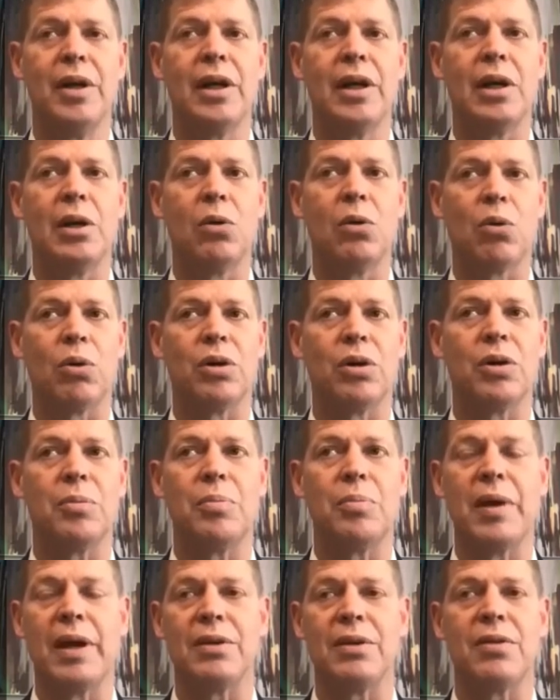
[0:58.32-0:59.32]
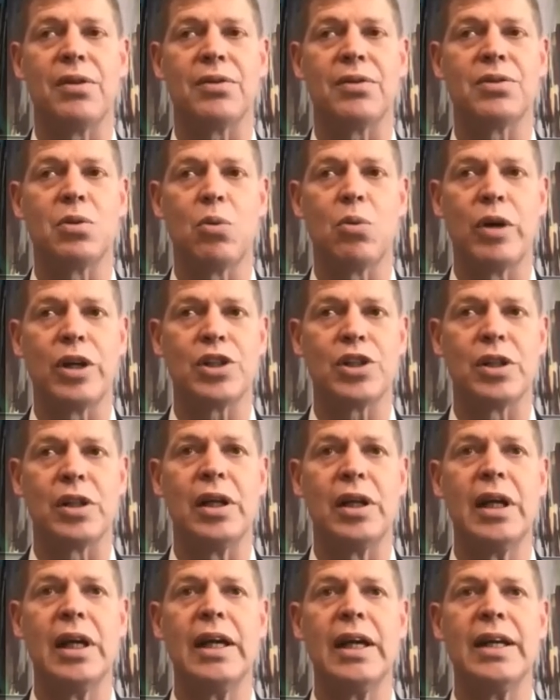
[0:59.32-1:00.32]
in order to pay their tuition.
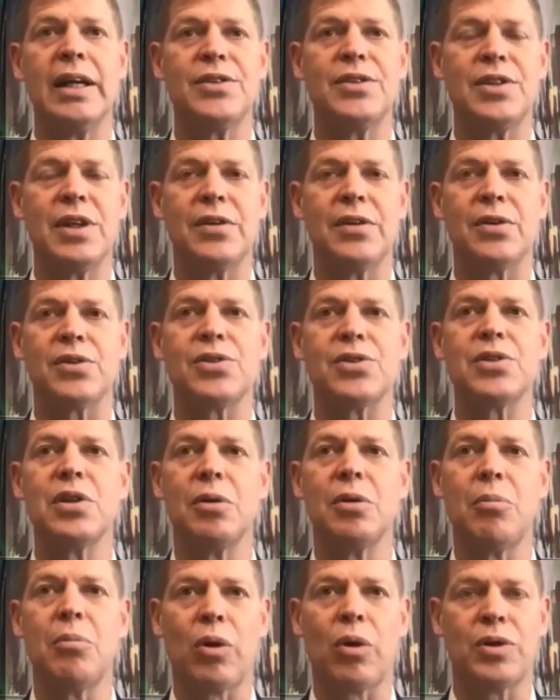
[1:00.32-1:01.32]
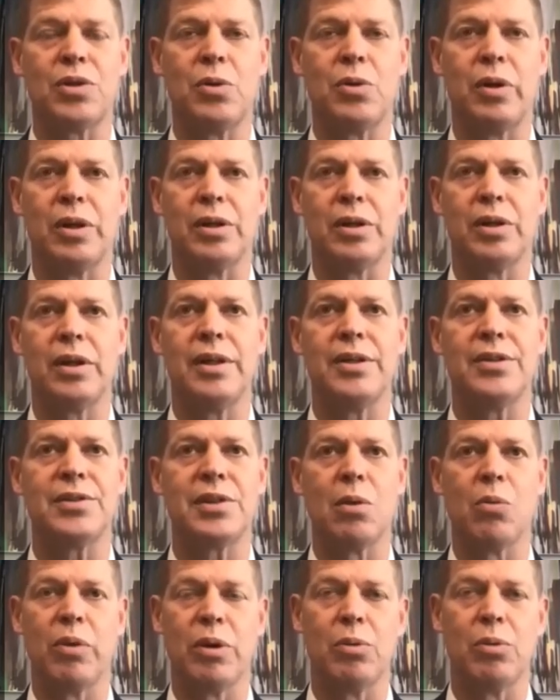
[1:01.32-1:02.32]
He said there's still more to it. He
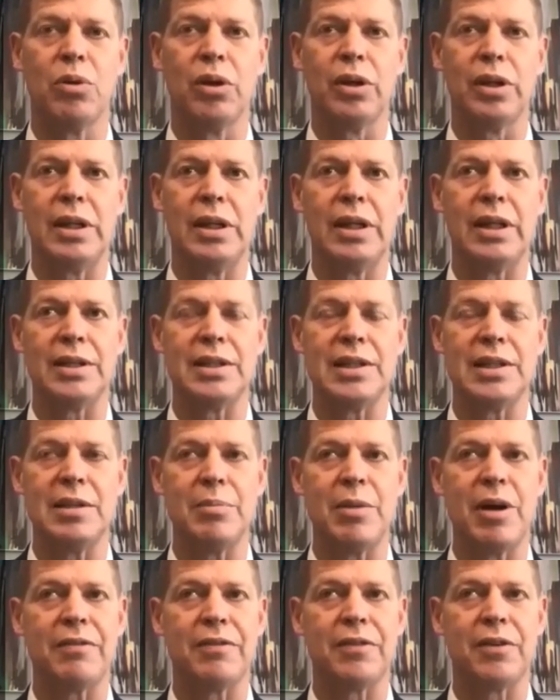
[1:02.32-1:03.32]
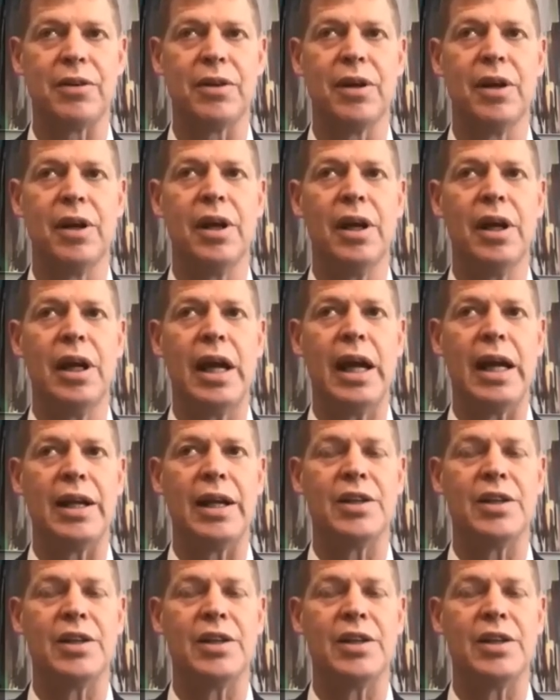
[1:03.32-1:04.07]
said we really need a team effort. And